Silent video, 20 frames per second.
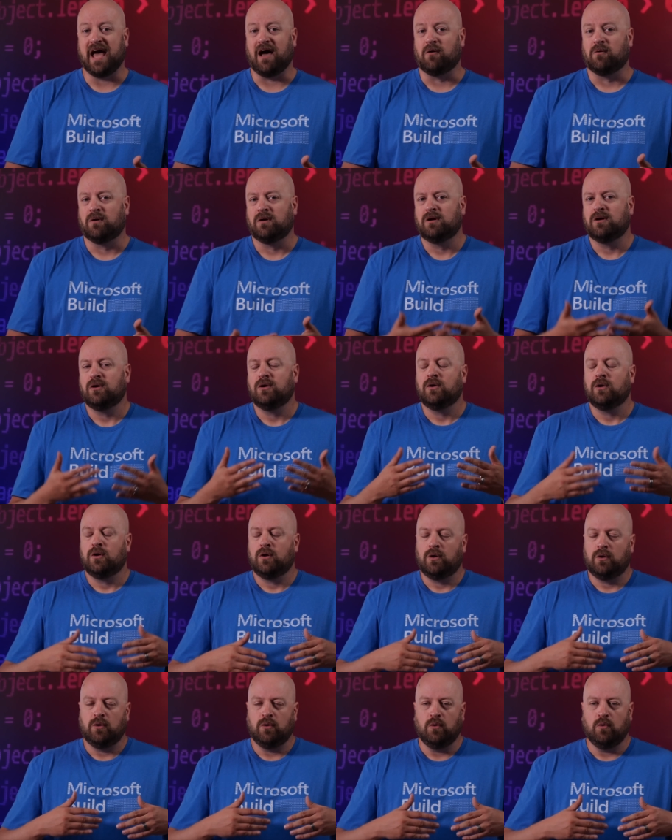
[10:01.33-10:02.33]
Now,
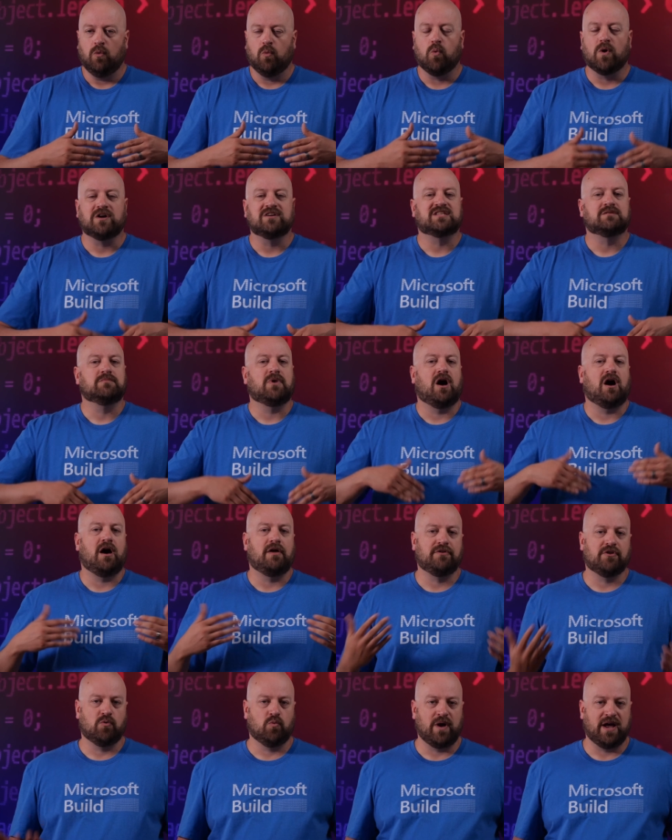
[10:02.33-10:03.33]
what are some
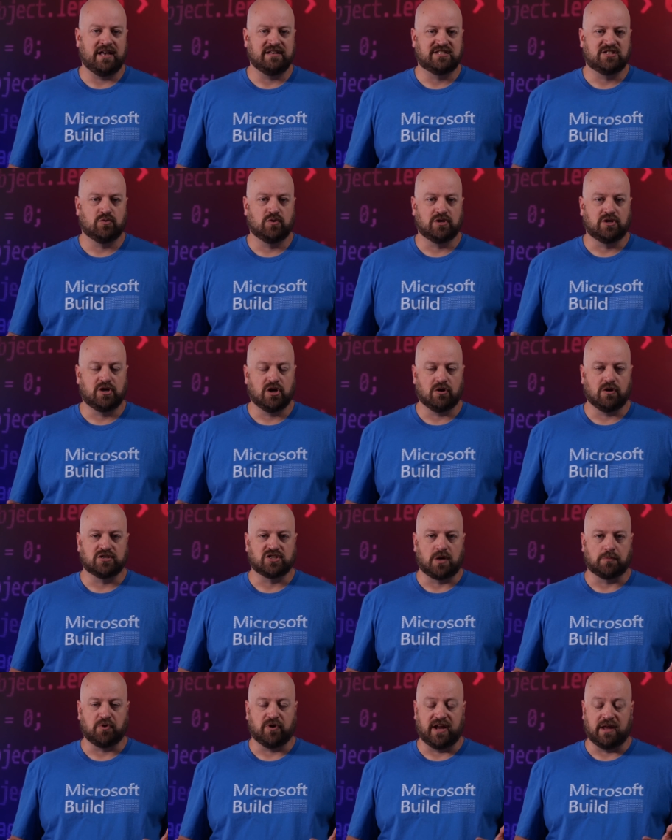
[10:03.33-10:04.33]
other ways to
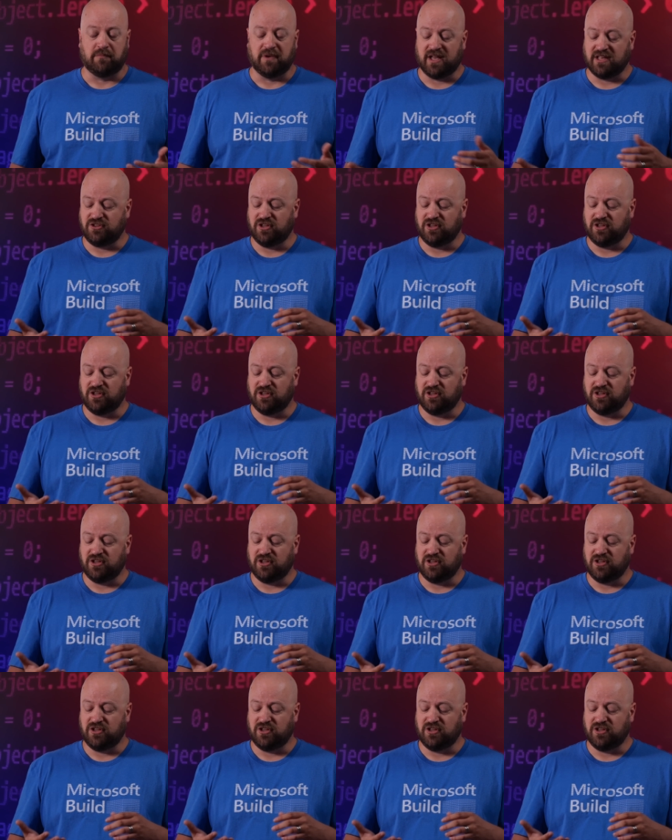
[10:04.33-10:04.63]
encourage upgrading?